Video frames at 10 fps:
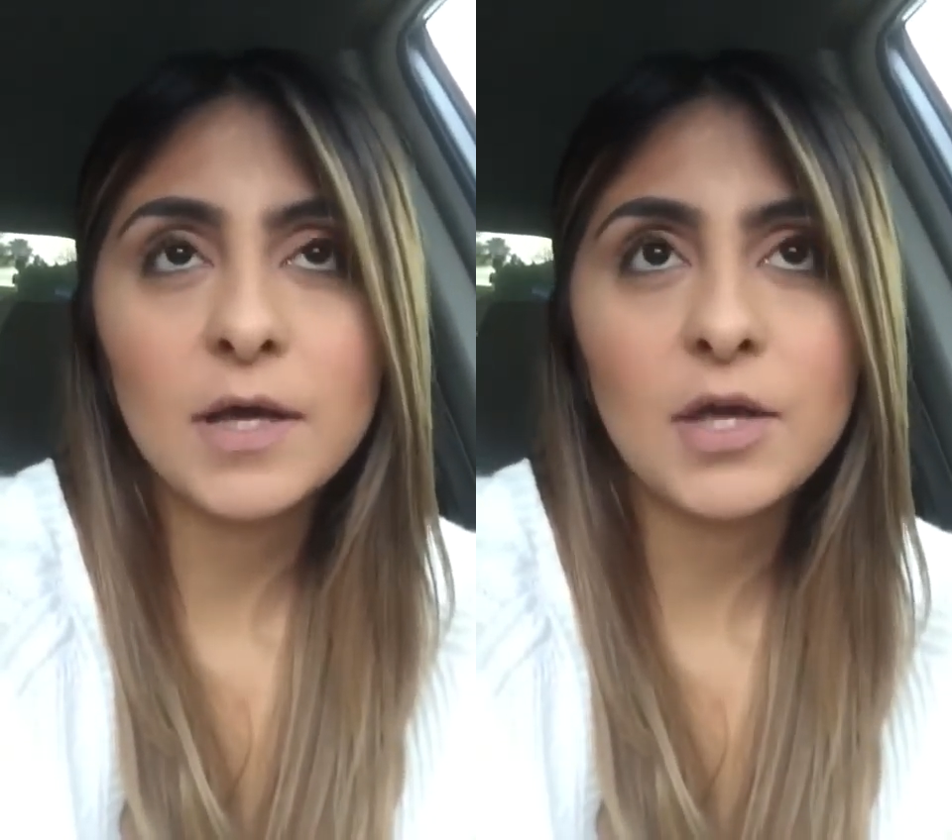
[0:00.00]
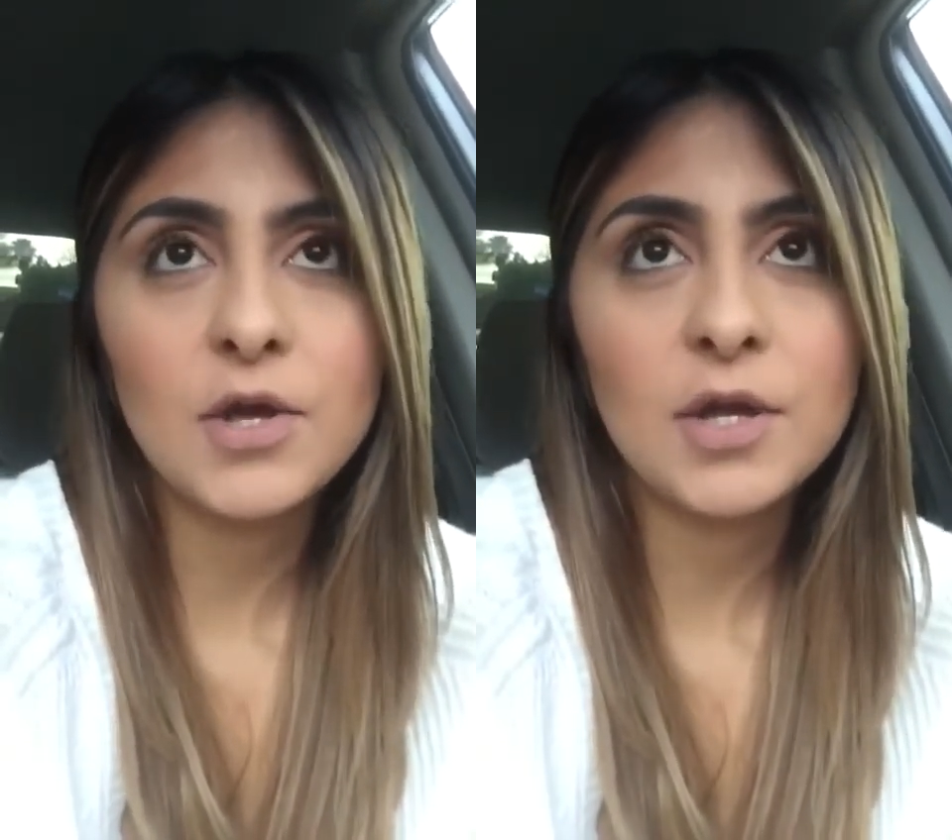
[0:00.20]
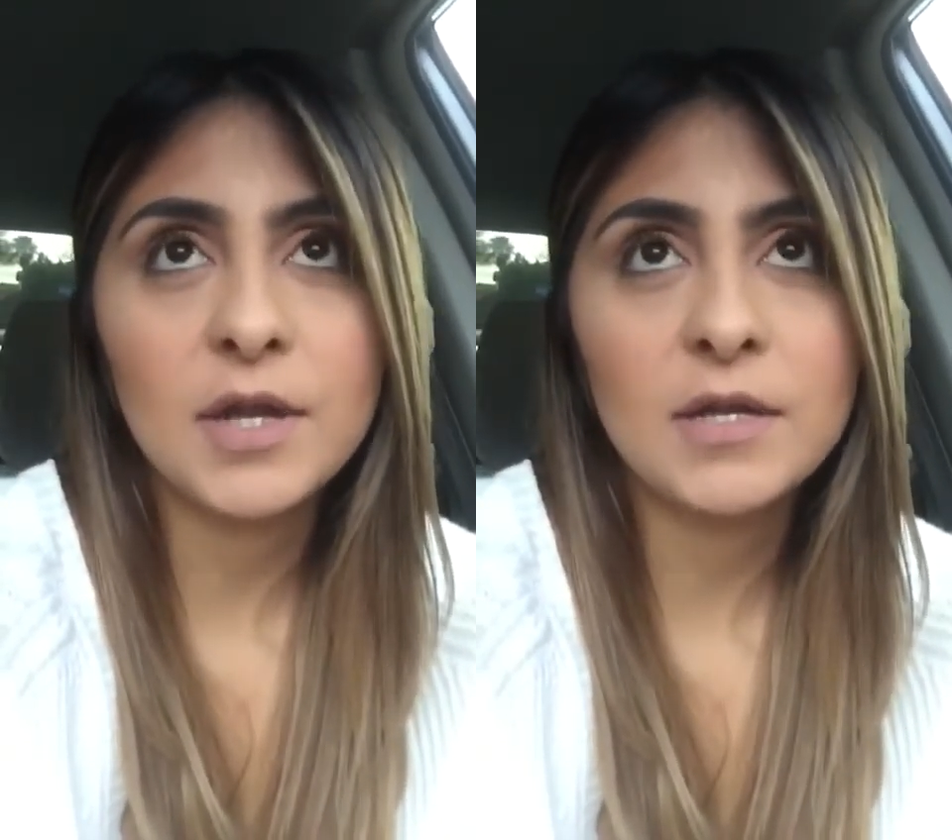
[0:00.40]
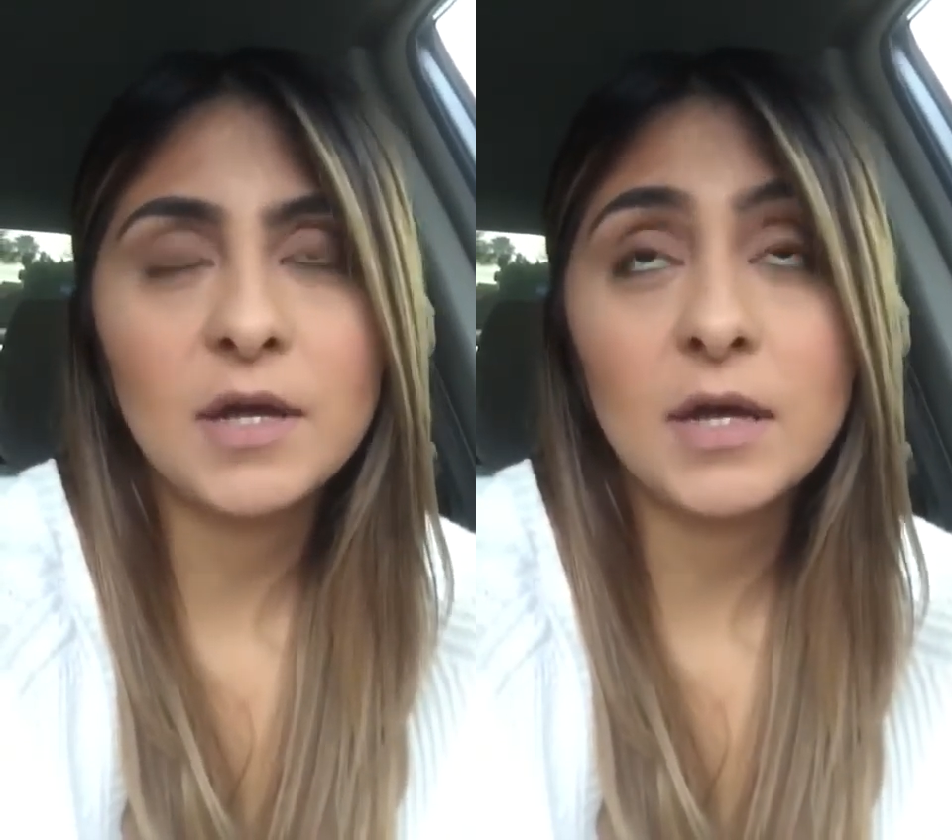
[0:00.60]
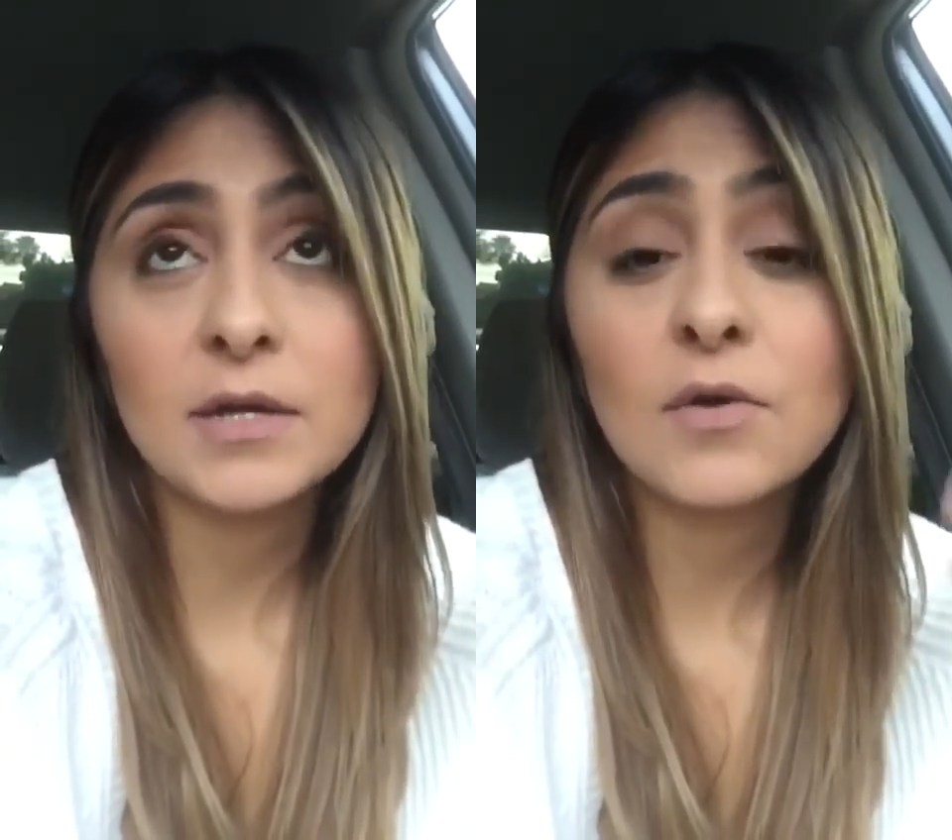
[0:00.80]
he couldn't
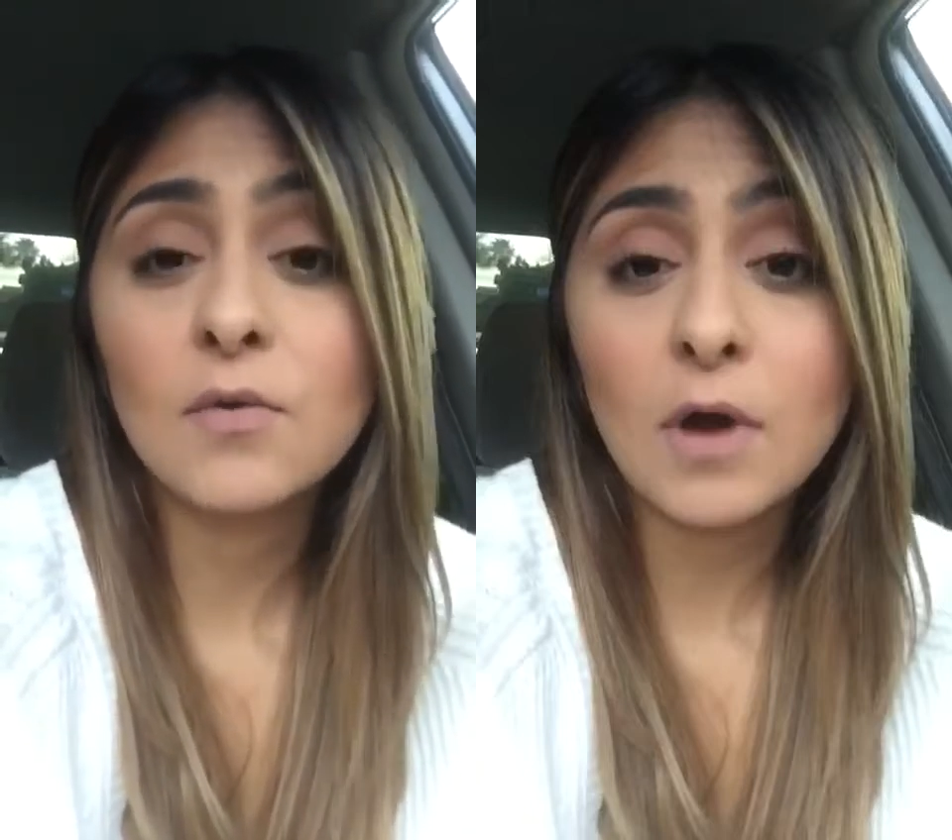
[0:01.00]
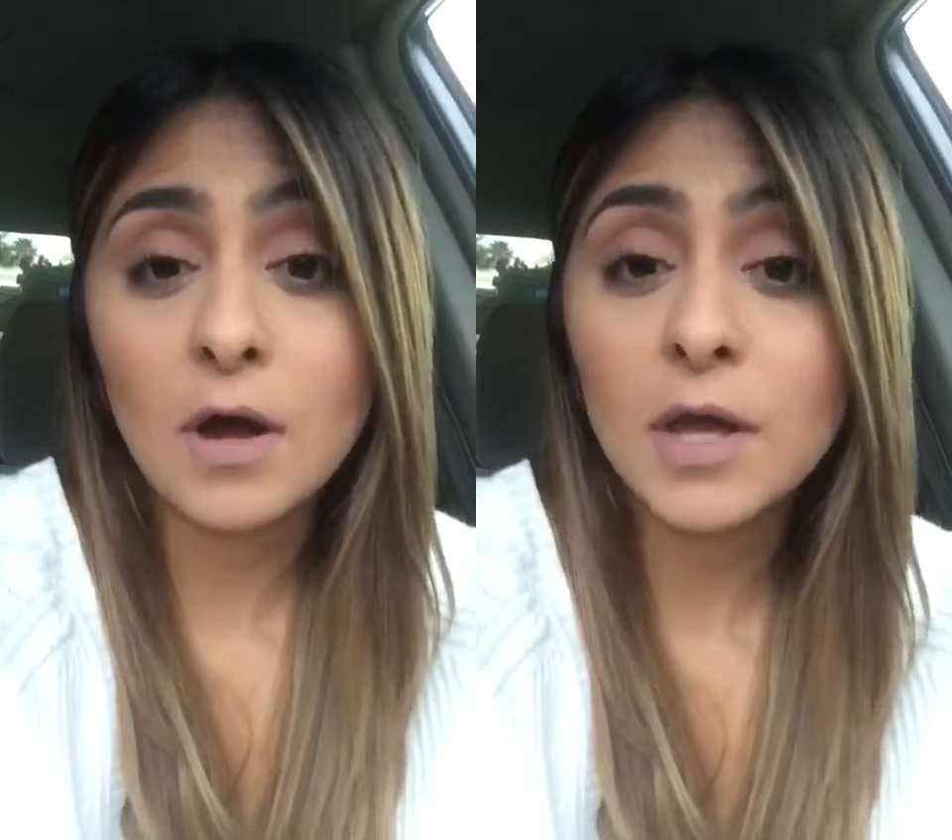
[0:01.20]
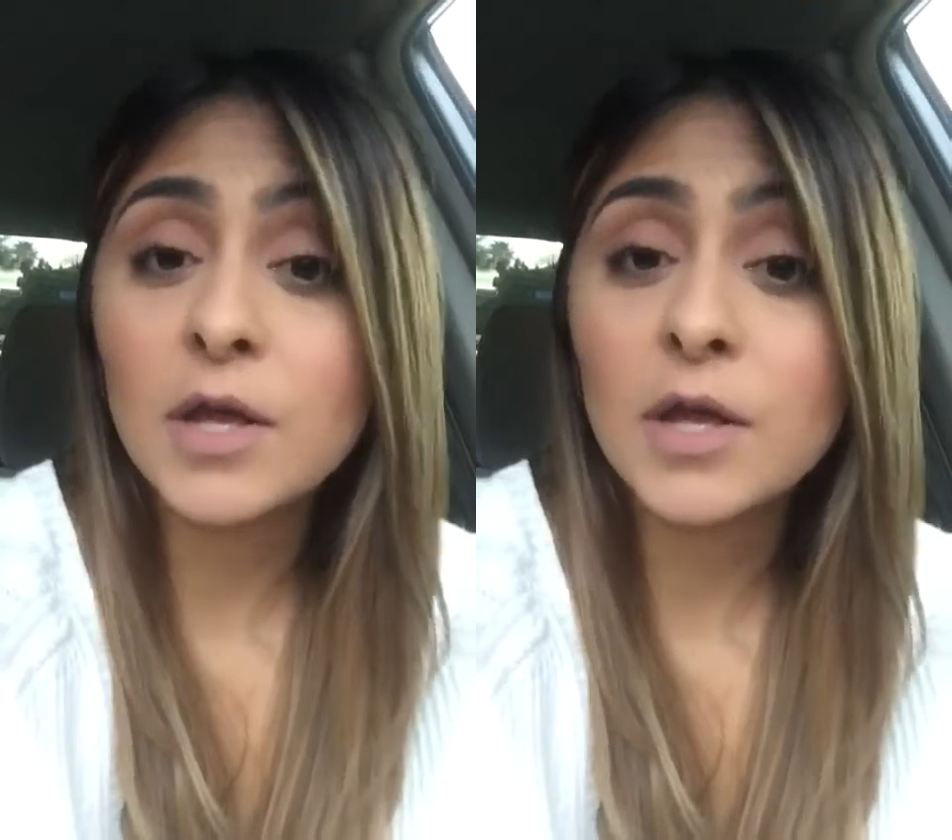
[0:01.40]
crawl,